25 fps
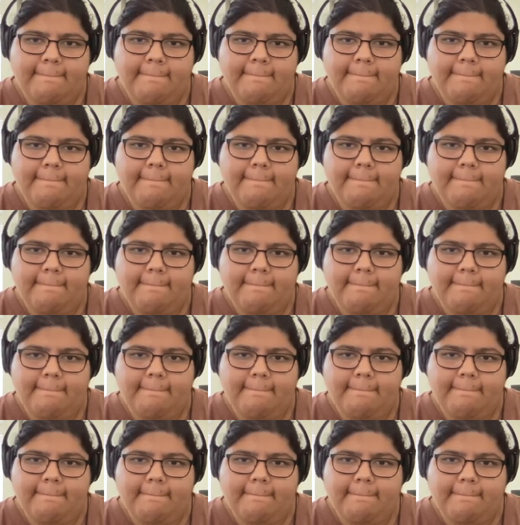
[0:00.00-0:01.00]

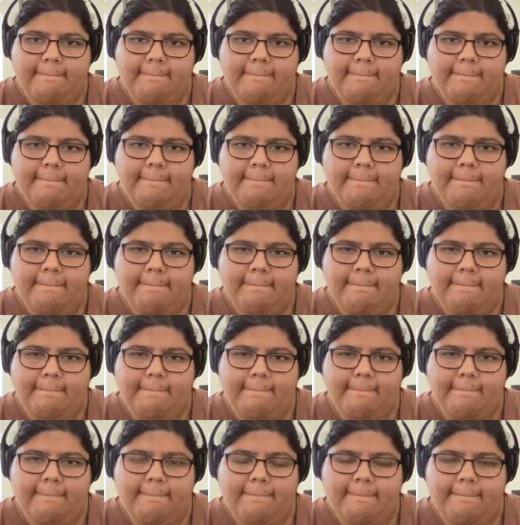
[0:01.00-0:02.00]

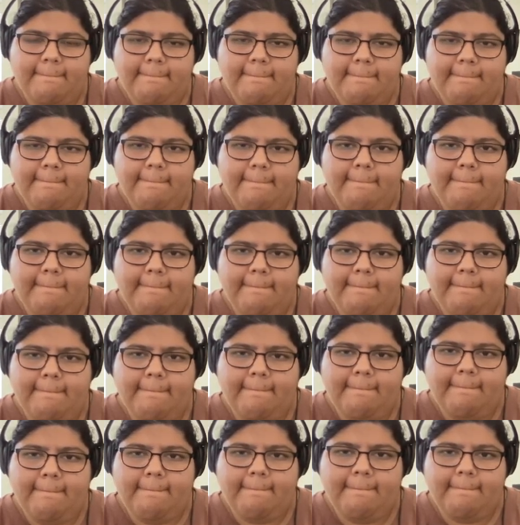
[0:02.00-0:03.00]

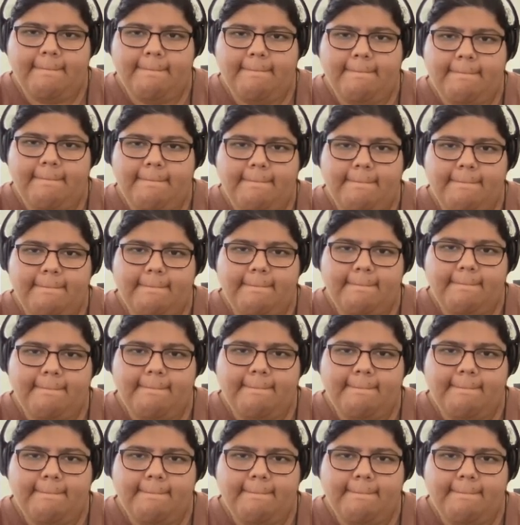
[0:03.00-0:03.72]
The person shown says nothing.